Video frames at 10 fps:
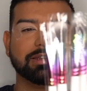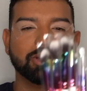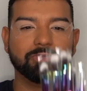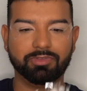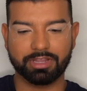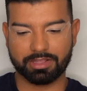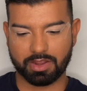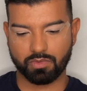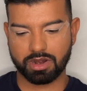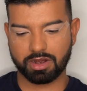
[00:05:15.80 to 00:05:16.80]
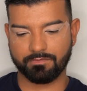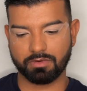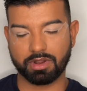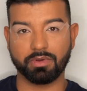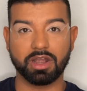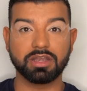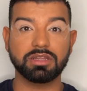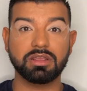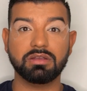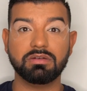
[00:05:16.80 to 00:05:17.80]
hopefully they work for what I want to
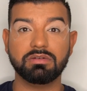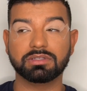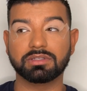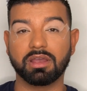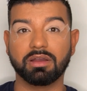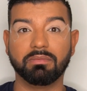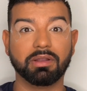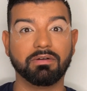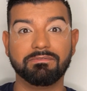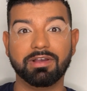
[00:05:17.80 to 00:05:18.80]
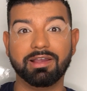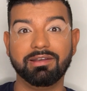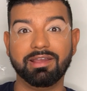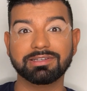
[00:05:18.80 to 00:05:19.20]
do. So we're gonna find out